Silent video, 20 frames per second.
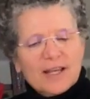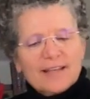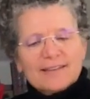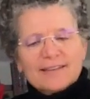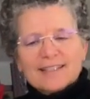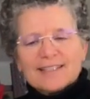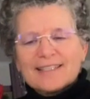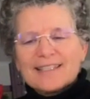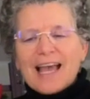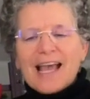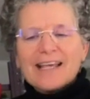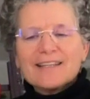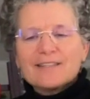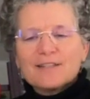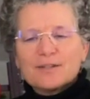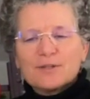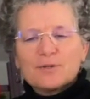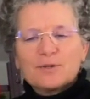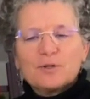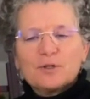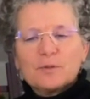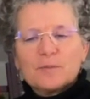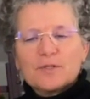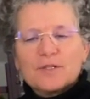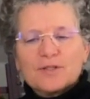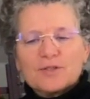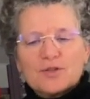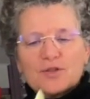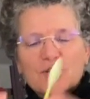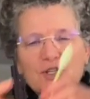the size of the tulips
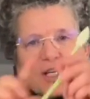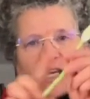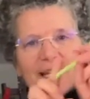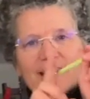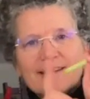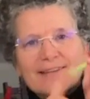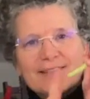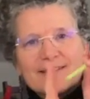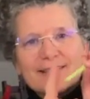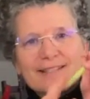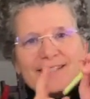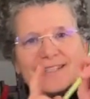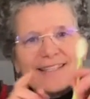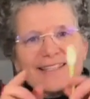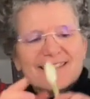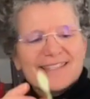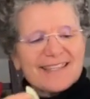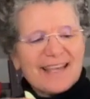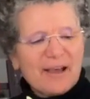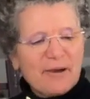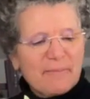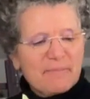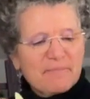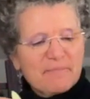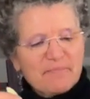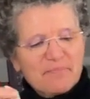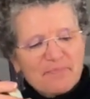doesn't change, it's the stem.